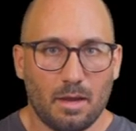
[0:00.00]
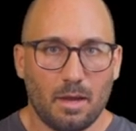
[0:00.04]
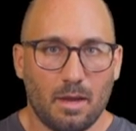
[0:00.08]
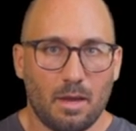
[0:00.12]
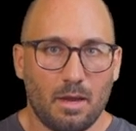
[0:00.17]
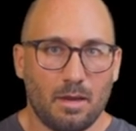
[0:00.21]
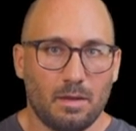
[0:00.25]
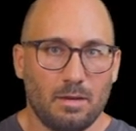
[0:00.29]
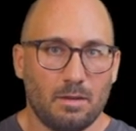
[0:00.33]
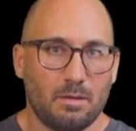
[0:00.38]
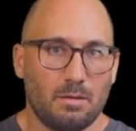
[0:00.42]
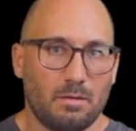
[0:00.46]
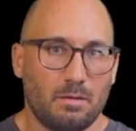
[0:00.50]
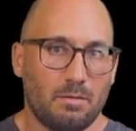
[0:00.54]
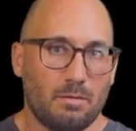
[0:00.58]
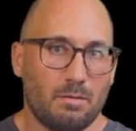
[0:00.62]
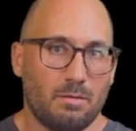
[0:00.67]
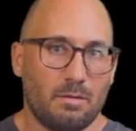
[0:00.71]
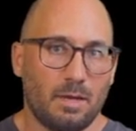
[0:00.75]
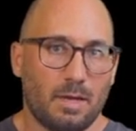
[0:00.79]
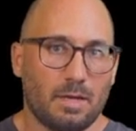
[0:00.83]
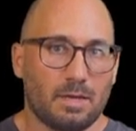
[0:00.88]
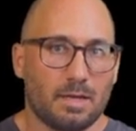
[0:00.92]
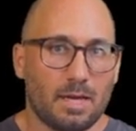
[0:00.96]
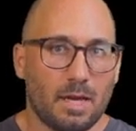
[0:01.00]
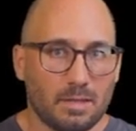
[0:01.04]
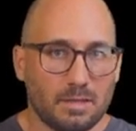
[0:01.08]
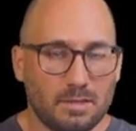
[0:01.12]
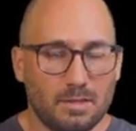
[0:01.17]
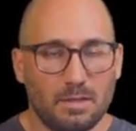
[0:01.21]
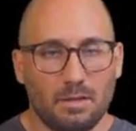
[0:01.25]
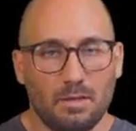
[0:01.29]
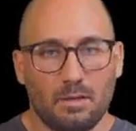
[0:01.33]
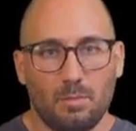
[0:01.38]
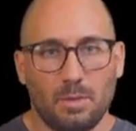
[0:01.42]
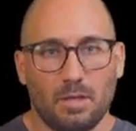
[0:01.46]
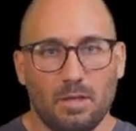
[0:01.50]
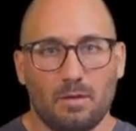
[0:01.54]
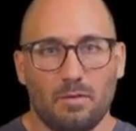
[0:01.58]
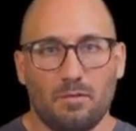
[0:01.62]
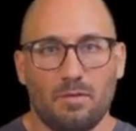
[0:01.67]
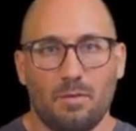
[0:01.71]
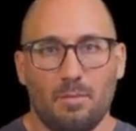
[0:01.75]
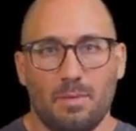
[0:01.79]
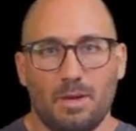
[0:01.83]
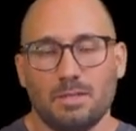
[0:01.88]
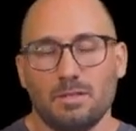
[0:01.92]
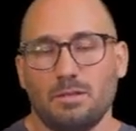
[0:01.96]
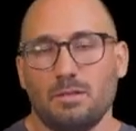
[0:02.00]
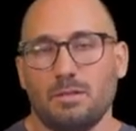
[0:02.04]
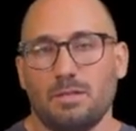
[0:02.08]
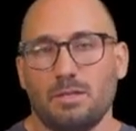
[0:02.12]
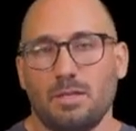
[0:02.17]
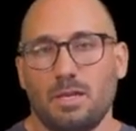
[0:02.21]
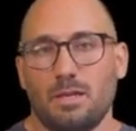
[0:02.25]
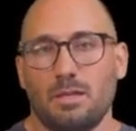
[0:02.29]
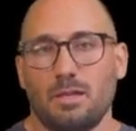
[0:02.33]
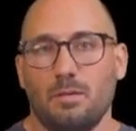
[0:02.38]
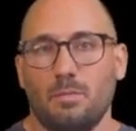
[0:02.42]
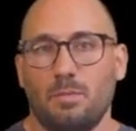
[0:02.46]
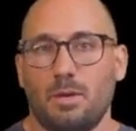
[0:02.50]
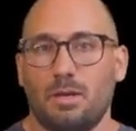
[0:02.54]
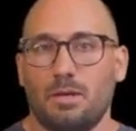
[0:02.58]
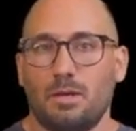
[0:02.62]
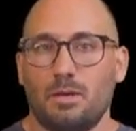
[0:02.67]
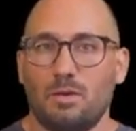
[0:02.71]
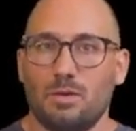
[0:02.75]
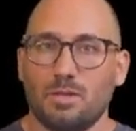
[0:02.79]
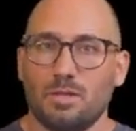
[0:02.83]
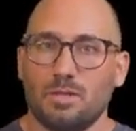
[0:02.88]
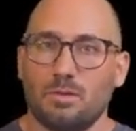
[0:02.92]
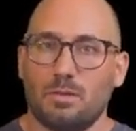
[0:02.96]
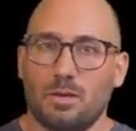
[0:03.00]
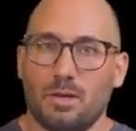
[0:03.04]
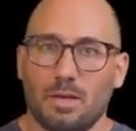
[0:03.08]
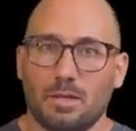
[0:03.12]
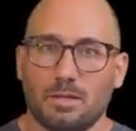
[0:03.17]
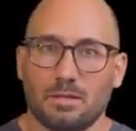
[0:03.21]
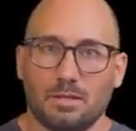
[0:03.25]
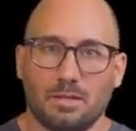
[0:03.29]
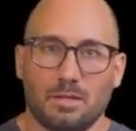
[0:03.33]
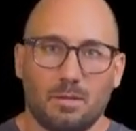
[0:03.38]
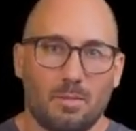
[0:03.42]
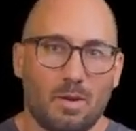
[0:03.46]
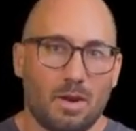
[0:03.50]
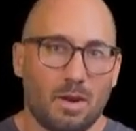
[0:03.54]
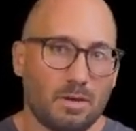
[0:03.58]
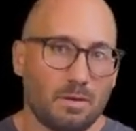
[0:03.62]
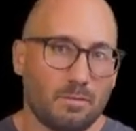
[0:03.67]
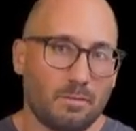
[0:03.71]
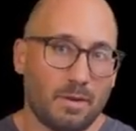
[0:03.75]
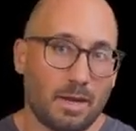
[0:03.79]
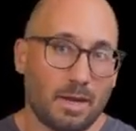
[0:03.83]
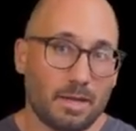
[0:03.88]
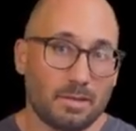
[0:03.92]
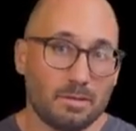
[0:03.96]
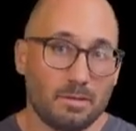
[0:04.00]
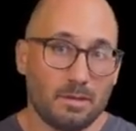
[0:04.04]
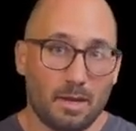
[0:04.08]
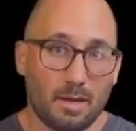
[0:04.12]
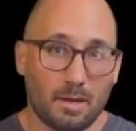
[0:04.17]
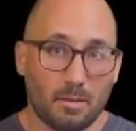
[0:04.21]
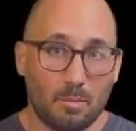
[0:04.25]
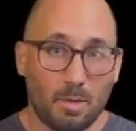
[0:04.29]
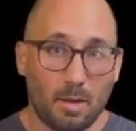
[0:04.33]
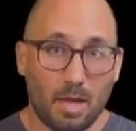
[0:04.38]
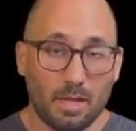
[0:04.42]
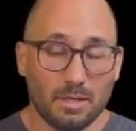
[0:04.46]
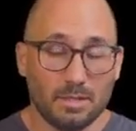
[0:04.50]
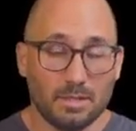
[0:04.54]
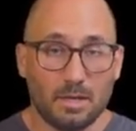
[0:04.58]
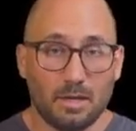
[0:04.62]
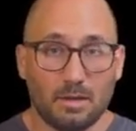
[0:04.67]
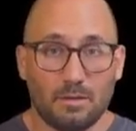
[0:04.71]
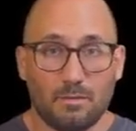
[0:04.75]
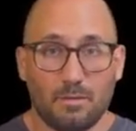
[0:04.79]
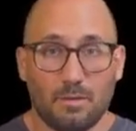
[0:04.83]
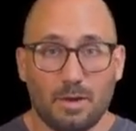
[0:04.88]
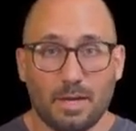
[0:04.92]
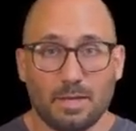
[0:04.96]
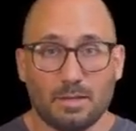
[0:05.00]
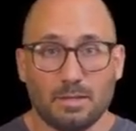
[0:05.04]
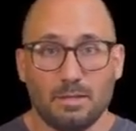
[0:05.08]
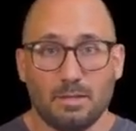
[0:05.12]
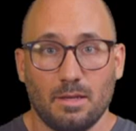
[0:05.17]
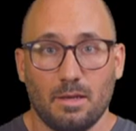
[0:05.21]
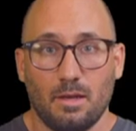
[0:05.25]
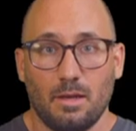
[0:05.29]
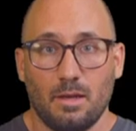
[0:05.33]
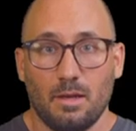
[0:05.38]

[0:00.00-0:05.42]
and that cuts a little bit of the muscle signal, but it also cuts some artifacts like pulse artifacts.